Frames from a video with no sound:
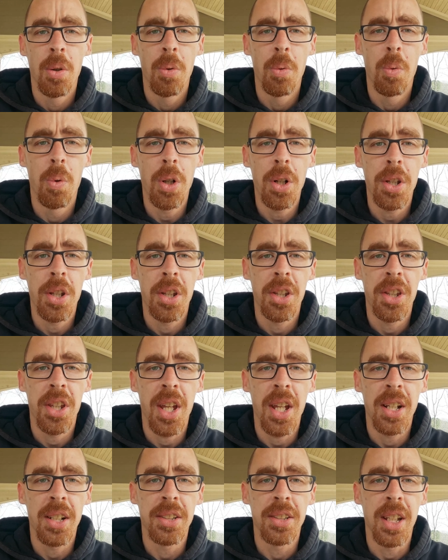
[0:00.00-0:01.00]
One of the
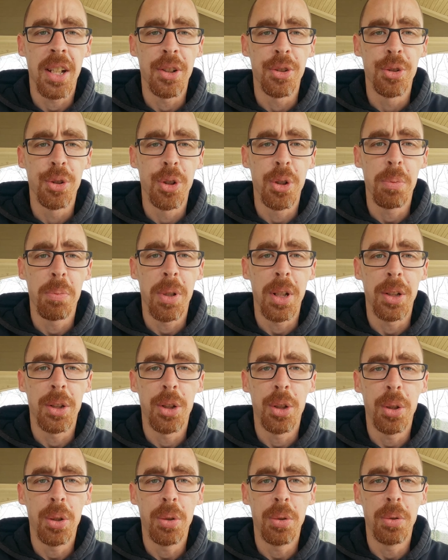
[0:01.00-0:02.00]
things that drew me
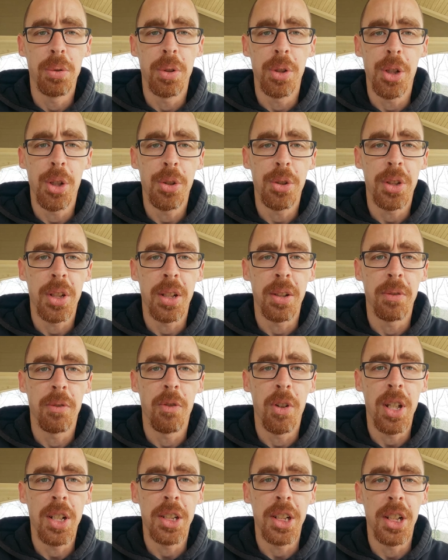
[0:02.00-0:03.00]
to using
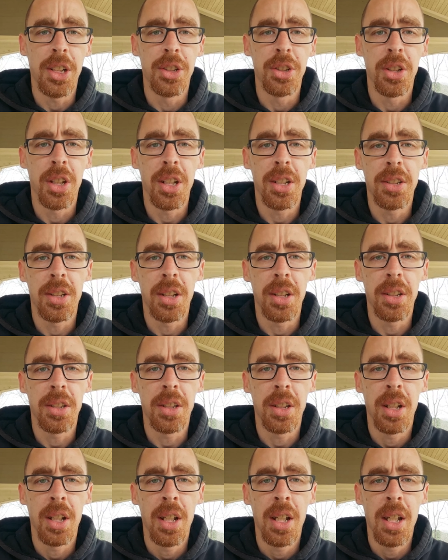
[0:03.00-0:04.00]
vintage
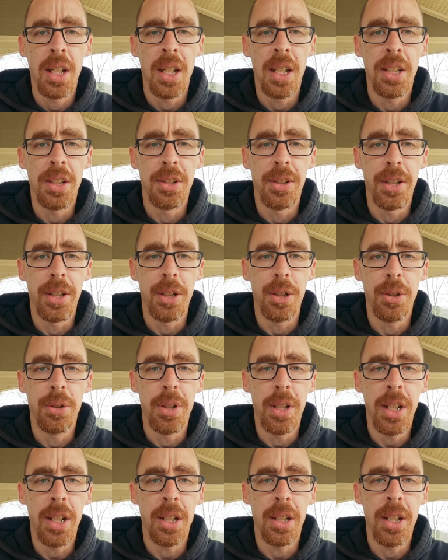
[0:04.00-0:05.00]
lenses is the
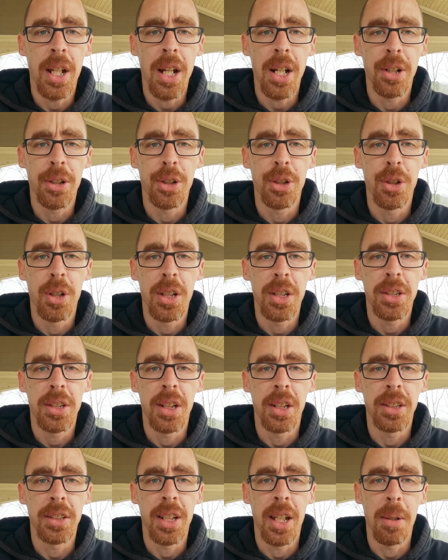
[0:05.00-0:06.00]
unique
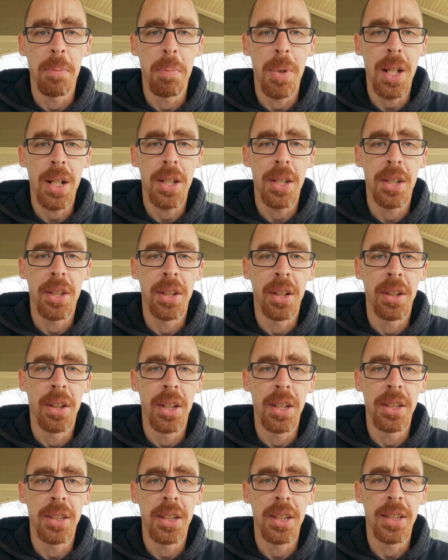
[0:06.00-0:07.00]
characteristics that many of the
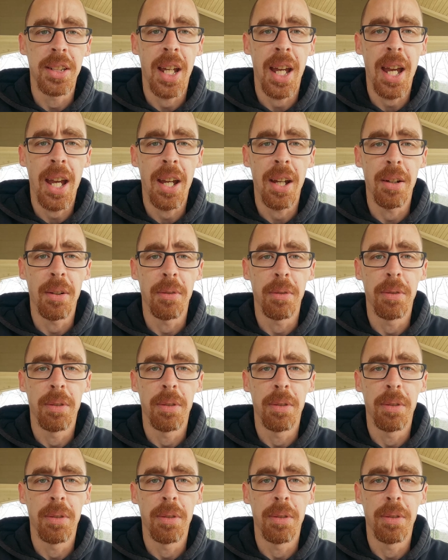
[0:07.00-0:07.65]
lenses have.